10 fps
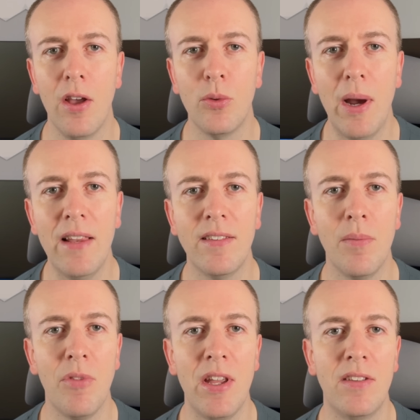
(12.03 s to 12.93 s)
as well as
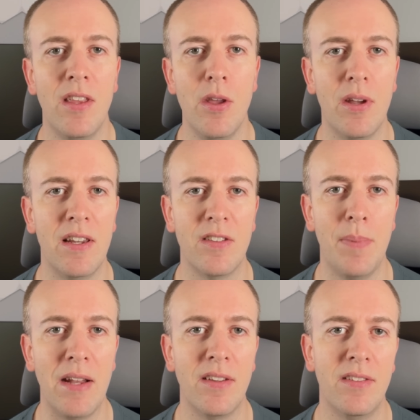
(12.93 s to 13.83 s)
some things that you can
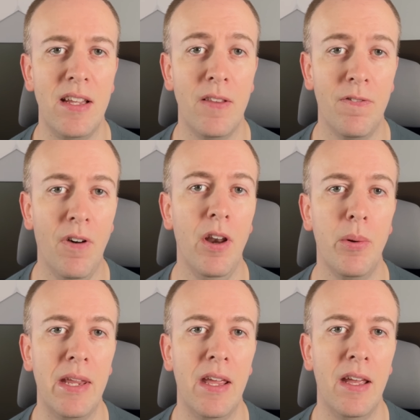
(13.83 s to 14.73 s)
expect to see the
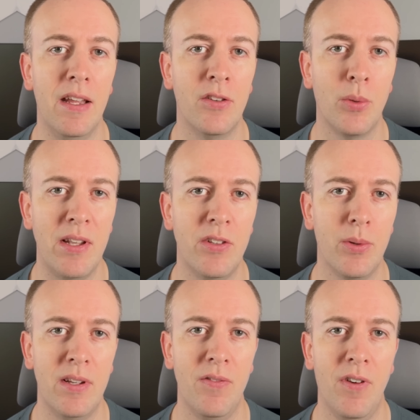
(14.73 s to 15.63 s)
following year in
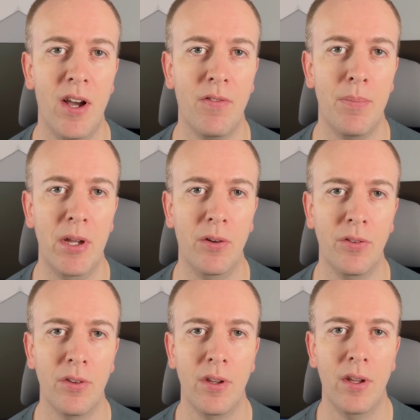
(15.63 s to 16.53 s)
2025 and
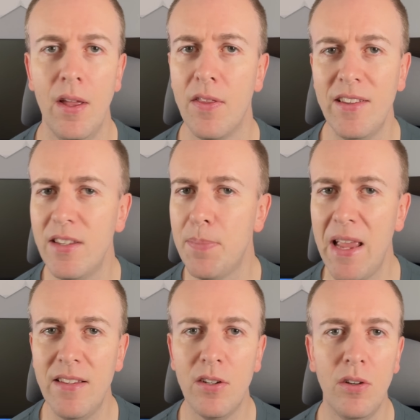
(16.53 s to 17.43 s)
beyond. This is
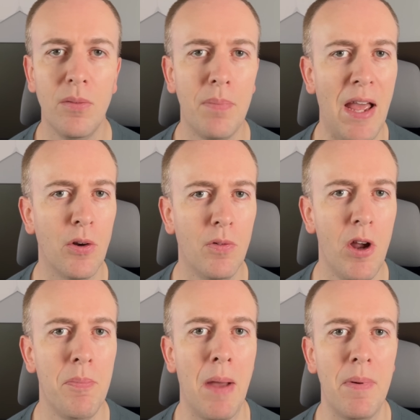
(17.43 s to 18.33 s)
based on panel
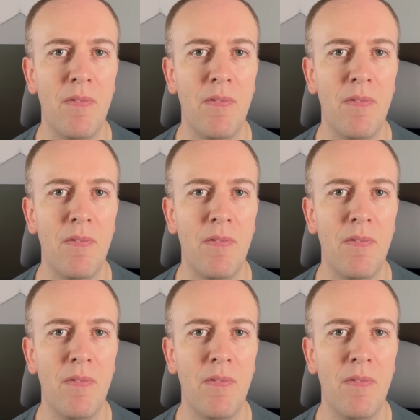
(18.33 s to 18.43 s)
roadmap